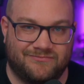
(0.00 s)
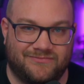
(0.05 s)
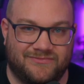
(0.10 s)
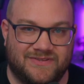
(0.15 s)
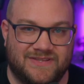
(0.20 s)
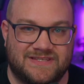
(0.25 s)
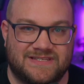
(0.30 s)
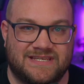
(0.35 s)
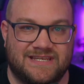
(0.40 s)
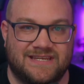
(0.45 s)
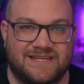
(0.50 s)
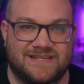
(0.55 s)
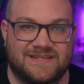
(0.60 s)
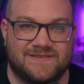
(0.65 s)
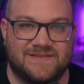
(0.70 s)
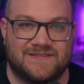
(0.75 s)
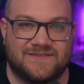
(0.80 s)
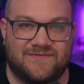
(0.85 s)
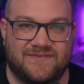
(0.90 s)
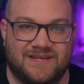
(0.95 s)
Let's get into
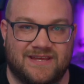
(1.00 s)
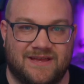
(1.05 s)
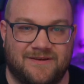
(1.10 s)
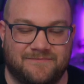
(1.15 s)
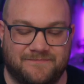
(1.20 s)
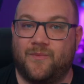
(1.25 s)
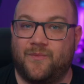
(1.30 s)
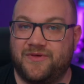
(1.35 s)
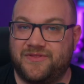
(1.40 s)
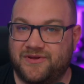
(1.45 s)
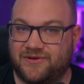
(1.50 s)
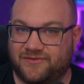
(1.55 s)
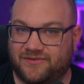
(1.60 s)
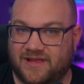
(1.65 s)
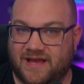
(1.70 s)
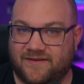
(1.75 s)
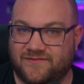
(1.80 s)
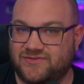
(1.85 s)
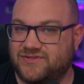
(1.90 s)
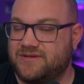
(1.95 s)
this video. Whether you're
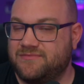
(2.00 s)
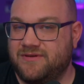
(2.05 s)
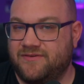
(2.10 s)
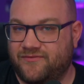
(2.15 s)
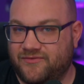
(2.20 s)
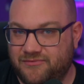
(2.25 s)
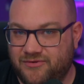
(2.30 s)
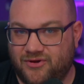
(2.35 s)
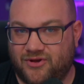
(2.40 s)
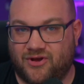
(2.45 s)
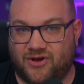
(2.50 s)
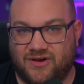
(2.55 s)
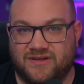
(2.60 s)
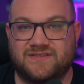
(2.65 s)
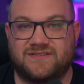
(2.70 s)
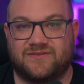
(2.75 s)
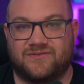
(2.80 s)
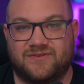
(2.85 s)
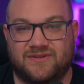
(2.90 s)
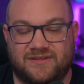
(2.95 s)
live streaming from your
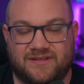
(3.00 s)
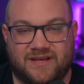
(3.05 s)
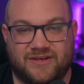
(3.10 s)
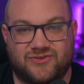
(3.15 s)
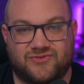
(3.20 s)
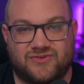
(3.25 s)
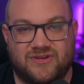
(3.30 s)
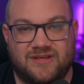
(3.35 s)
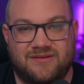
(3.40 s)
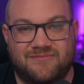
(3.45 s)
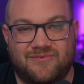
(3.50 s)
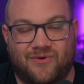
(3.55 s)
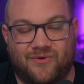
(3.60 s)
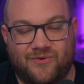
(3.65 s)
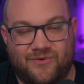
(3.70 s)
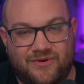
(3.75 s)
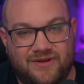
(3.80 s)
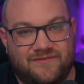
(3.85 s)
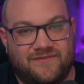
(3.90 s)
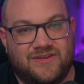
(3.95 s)
console to Lightstream
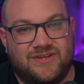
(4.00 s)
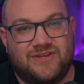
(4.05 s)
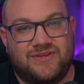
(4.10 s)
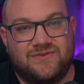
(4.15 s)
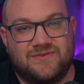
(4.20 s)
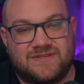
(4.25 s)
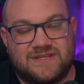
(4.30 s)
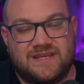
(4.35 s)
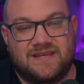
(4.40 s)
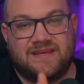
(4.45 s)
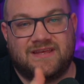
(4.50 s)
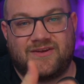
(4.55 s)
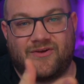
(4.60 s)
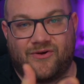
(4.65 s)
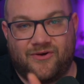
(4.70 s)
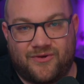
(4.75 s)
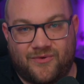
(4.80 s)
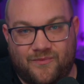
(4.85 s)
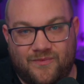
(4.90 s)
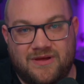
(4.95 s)
or even using it
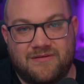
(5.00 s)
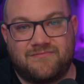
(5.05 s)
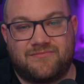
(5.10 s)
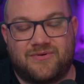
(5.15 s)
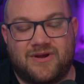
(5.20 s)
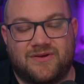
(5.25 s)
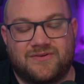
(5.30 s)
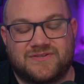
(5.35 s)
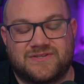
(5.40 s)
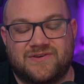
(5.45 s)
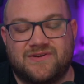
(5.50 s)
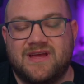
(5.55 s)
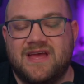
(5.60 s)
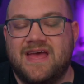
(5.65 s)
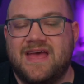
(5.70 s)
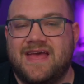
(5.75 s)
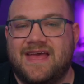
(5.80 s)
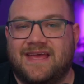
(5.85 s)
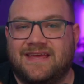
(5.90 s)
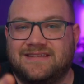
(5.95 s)
on a web browser,
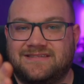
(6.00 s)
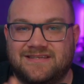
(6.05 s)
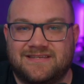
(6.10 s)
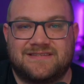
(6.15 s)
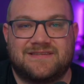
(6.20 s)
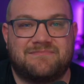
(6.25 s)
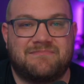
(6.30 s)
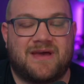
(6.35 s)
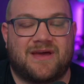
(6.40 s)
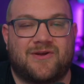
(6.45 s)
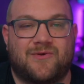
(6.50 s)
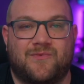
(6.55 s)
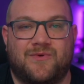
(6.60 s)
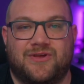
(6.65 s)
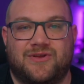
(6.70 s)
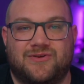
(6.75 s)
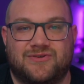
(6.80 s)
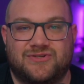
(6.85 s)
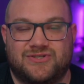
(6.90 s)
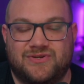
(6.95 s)
it doesn't matter what
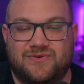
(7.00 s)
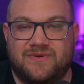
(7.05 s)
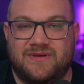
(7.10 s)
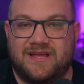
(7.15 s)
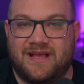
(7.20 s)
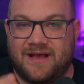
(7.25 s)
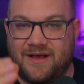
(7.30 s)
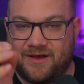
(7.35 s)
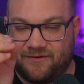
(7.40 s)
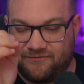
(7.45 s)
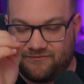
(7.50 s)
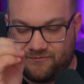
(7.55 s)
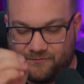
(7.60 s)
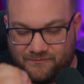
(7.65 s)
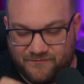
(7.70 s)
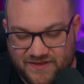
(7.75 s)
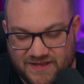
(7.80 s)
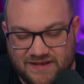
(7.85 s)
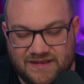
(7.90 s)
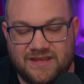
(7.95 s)
you're doing,
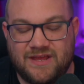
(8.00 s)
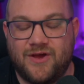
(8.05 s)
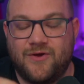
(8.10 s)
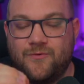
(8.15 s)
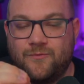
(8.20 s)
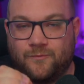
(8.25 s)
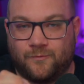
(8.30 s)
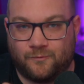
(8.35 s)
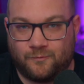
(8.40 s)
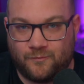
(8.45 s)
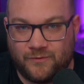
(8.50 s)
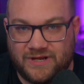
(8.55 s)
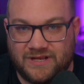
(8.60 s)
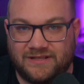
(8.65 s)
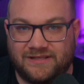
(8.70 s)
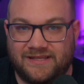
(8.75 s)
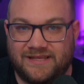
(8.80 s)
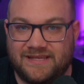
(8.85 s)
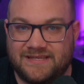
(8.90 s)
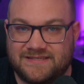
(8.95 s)
video
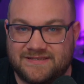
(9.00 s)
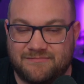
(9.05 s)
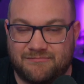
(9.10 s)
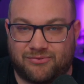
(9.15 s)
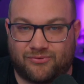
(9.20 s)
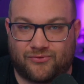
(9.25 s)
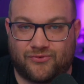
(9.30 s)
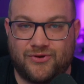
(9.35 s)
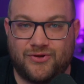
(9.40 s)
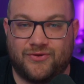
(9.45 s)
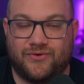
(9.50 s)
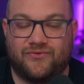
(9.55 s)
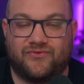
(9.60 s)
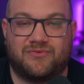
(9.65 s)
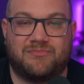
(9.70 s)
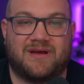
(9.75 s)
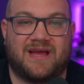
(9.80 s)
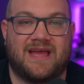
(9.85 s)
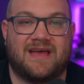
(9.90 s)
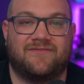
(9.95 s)
really is improved
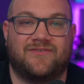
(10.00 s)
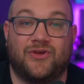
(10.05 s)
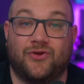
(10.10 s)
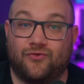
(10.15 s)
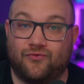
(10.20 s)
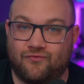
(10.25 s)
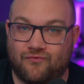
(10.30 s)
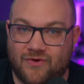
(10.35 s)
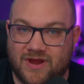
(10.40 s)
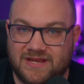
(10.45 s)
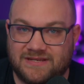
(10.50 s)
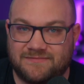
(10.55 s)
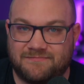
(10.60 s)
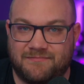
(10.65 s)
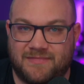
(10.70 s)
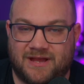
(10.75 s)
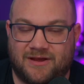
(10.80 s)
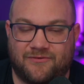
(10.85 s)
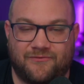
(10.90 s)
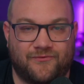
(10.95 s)
by having great
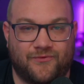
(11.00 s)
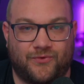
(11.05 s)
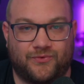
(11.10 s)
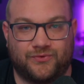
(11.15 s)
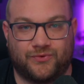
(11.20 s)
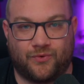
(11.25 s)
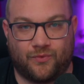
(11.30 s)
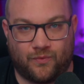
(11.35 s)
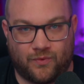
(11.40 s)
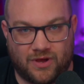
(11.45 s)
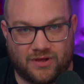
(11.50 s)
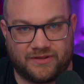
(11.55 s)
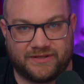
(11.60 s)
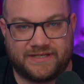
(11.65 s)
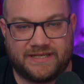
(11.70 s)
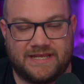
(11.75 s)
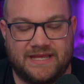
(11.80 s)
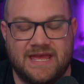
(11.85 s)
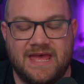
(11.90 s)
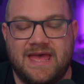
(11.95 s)
microphone
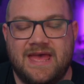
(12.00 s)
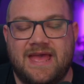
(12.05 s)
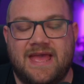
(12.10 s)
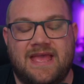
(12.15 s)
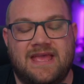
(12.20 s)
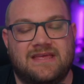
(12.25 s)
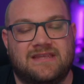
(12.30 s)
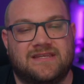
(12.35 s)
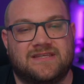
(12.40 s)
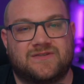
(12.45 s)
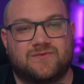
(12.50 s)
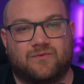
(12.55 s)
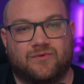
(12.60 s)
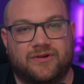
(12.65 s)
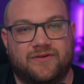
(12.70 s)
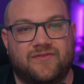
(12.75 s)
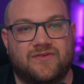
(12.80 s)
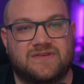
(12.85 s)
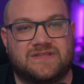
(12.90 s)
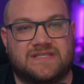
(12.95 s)
quality. And it's one
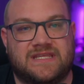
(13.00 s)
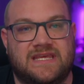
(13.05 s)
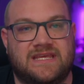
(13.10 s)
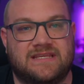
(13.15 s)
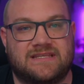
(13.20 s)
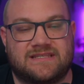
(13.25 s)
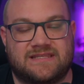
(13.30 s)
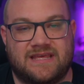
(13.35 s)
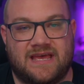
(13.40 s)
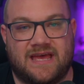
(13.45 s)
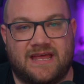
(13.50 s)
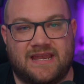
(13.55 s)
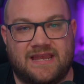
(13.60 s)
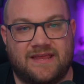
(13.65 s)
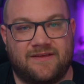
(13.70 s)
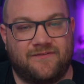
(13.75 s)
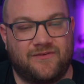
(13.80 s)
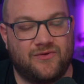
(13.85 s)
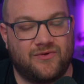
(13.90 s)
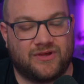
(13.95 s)
of those things that
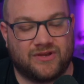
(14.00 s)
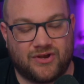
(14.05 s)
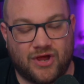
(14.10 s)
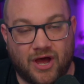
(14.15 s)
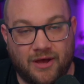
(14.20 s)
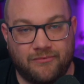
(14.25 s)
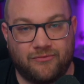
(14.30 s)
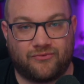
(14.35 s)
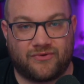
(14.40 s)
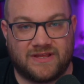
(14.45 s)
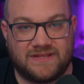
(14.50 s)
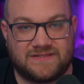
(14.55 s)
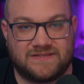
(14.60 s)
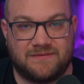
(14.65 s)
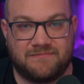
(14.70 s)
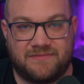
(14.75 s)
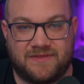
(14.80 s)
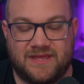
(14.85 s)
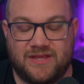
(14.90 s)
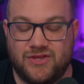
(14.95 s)
if you can upgrade
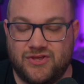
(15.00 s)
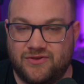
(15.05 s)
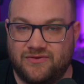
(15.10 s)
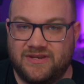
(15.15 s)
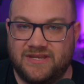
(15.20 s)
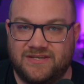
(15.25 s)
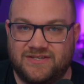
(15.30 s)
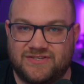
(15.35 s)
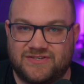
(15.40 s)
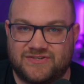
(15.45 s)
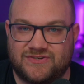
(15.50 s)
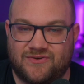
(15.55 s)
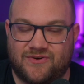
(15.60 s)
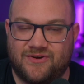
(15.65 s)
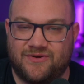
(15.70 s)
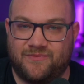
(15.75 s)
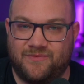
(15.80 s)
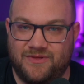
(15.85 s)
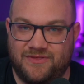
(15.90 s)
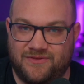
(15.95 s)
something, you need to
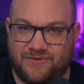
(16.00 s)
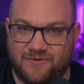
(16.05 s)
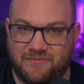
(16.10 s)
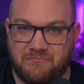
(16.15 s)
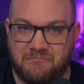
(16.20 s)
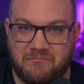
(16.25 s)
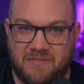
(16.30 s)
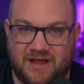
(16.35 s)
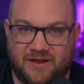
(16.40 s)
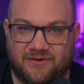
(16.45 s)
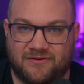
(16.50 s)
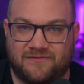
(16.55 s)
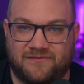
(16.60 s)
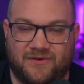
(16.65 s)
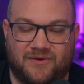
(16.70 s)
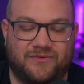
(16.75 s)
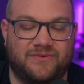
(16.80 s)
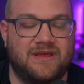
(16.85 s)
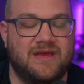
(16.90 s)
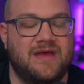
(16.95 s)
start with your
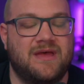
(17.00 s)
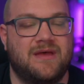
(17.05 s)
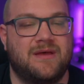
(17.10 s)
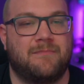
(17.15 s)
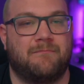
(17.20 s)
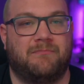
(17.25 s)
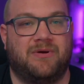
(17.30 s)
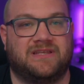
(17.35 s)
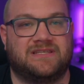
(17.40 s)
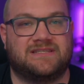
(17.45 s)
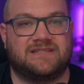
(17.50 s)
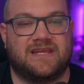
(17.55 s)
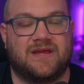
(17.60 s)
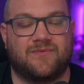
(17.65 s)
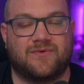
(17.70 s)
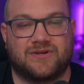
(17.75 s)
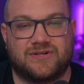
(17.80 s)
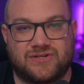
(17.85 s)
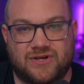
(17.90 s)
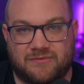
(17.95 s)
microphone. But today
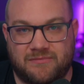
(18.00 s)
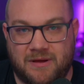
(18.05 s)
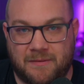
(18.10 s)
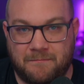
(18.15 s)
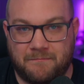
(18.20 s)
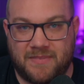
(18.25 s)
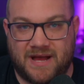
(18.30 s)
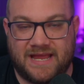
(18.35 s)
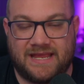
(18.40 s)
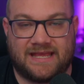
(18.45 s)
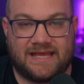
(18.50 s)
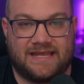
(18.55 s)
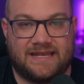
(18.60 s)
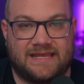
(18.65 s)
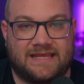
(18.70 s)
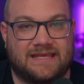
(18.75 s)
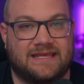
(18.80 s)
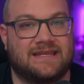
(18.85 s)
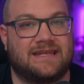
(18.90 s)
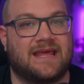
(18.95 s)
we're going to talk about mic
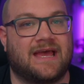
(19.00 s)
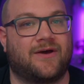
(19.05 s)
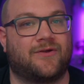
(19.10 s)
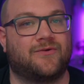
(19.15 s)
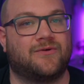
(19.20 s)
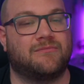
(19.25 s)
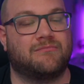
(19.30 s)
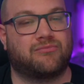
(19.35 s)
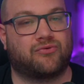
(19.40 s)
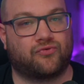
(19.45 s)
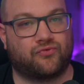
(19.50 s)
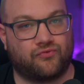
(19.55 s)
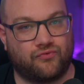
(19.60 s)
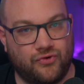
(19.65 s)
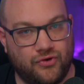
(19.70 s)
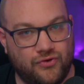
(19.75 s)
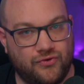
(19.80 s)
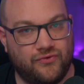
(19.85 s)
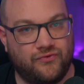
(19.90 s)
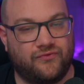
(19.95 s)
etiquette and how to
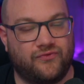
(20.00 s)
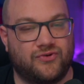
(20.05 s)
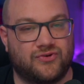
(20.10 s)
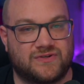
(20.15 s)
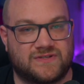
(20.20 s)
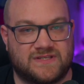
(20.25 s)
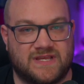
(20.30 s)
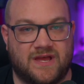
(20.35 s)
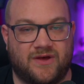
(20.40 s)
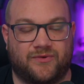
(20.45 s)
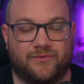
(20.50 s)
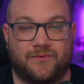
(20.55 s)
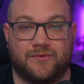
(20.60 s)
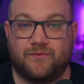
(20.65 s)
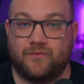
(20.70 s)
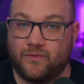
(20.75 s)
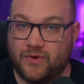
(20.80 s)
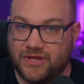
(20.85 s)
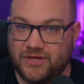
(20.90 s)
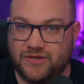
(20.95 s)
improve your sound
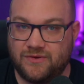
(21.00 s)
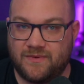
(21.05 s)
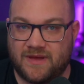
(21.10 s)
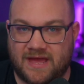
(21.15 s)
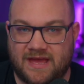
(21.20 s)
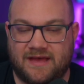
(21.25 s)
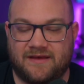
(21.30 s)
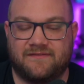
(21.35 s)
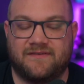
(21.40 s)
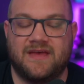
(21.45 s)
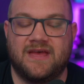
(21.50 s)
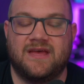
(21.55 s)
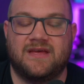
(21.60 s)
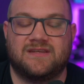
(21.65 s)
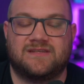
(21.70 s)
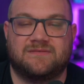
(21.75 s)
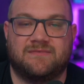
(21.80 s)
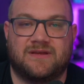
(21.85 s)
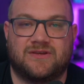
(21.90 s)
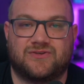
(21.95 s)
with what you have
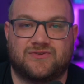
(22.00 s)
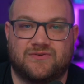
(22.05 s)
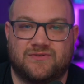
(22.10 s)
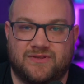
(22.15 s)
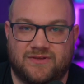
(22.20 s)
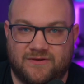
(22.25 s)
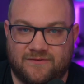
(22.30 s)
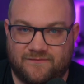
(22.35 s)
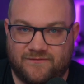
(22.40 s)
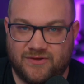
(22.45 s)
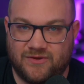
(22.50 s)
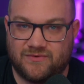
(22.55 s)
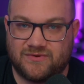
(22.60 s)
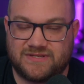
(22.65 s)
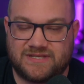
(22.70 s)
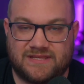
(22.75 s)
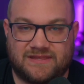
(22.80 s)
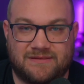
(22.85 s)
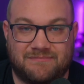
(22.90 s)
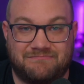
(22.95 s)
to make sure that your
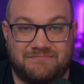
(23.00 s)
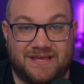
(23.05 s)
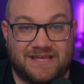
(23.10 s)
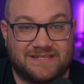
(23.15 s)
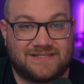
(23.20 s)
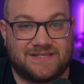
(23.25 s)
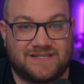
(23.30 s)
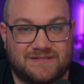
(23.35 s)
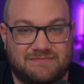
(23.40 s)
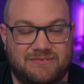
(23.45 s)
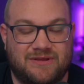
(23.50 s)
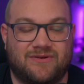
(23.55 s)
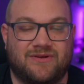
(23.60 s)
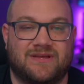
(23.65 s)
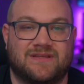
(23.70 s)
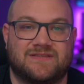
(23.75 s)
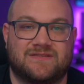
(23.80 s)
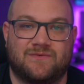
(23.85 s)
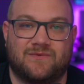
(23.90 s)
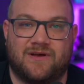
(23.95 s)
viewers get the best
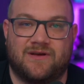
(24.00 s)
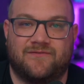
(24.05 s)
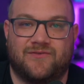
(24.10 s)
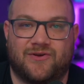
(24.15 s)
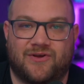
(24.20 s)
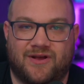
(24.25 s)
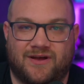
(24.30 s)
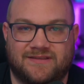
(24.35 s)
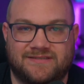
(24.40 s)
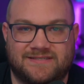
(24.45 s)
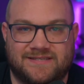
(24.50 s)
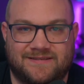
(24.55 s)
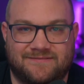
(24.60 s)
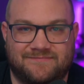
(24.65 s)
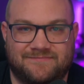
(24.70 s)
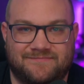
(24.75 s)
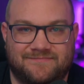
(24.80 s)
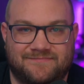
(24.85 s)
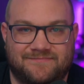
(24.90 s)
experience of your content.